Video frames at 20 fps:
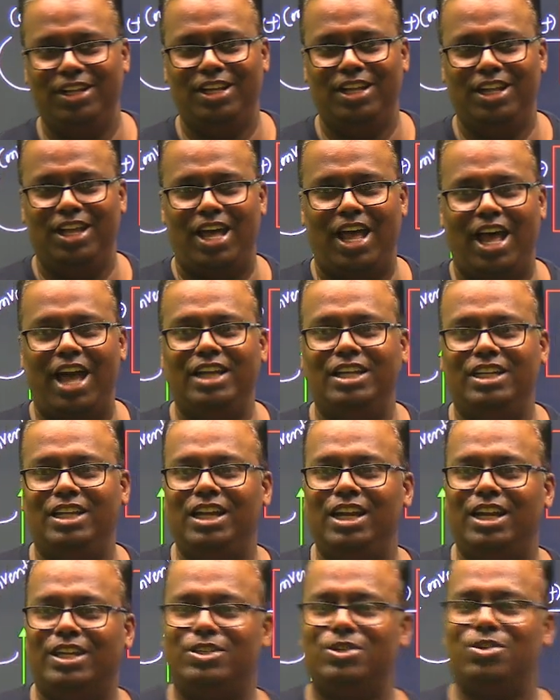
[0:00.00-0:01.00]
and
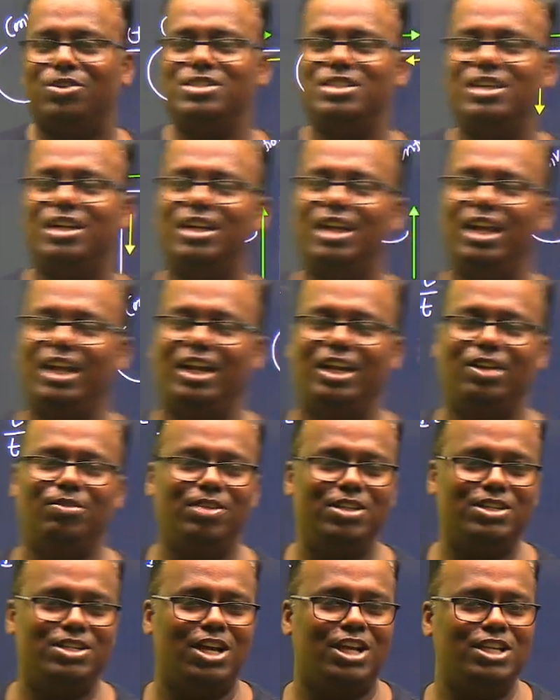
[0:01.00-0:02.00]
electrons are negatively
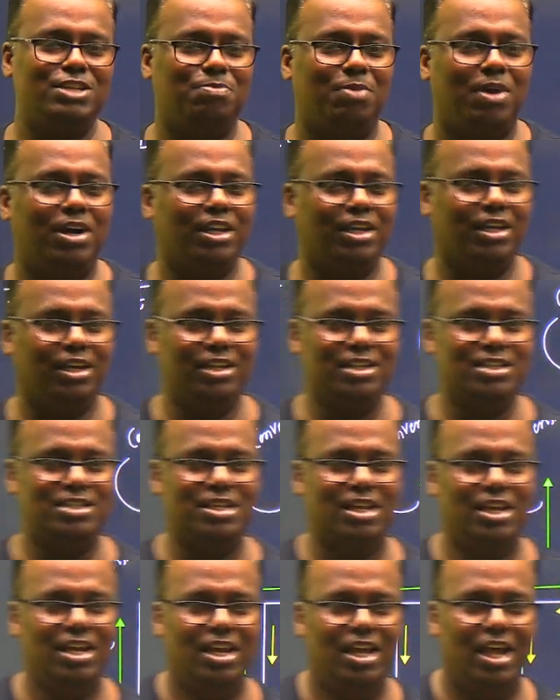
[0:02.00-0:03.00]
charged particles,
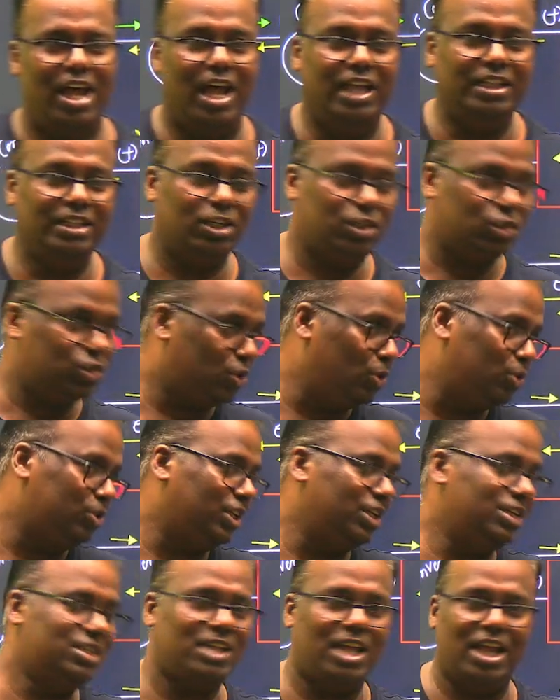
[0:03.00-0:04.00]
and the truth
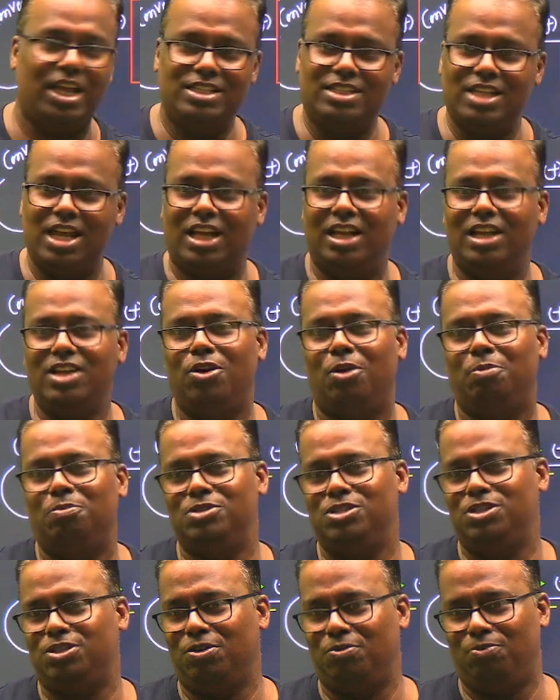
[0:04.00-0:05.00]
is exactly
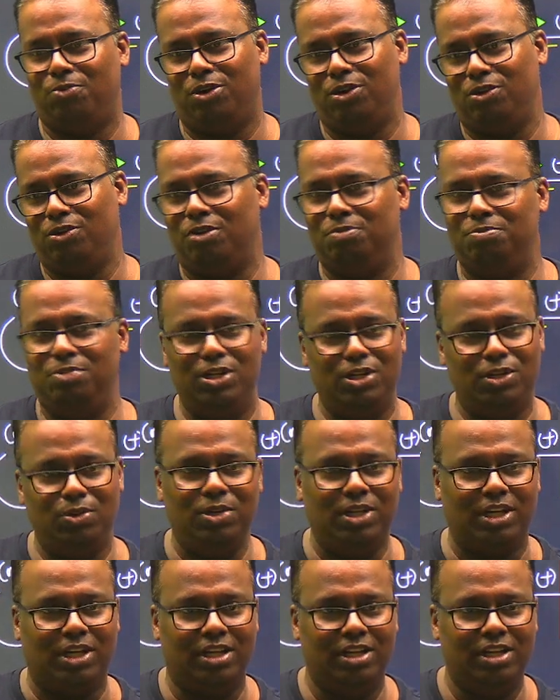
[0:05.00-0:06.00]
opposite of what you have been
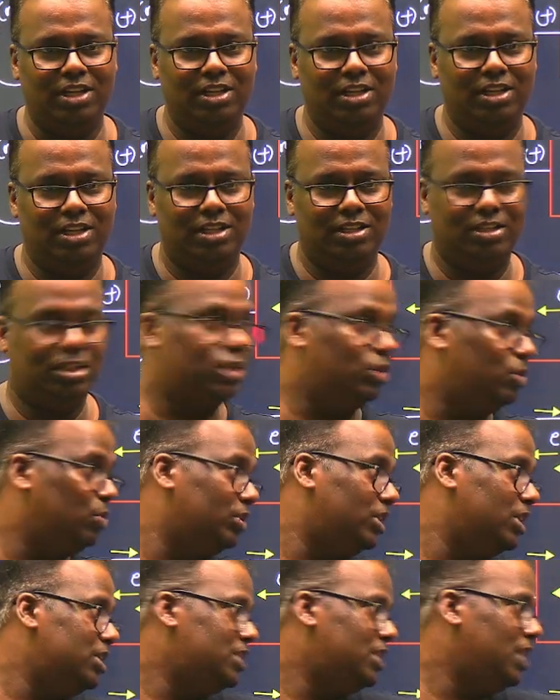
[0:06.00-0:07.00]
doing. The truth
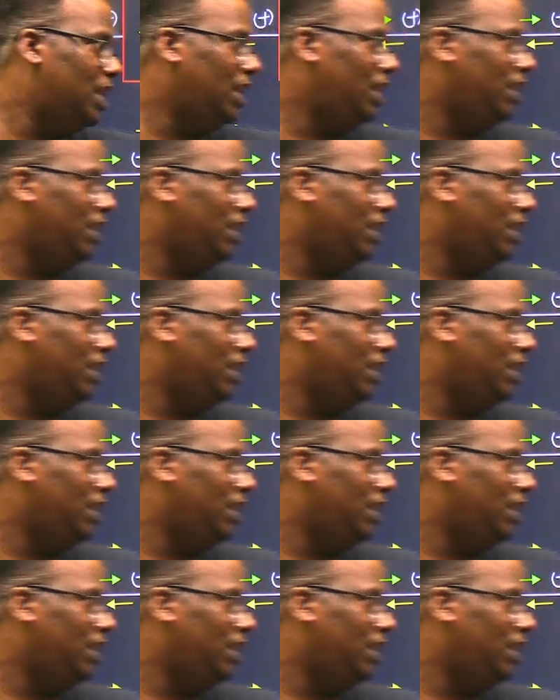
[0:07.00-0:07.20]
is that